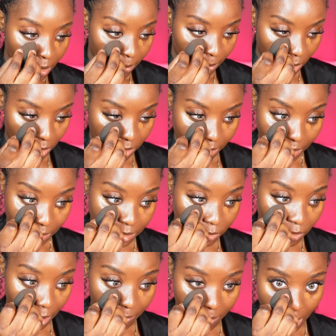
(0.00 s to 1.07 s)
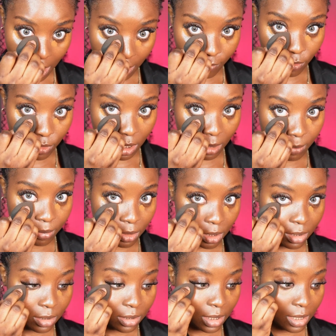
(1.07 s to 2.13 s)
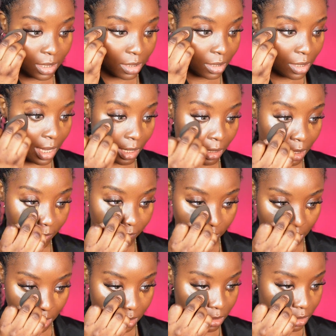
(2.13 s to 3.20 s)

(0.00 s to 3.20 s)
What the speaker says: because I still have my iPhone 8 Plus and I love it.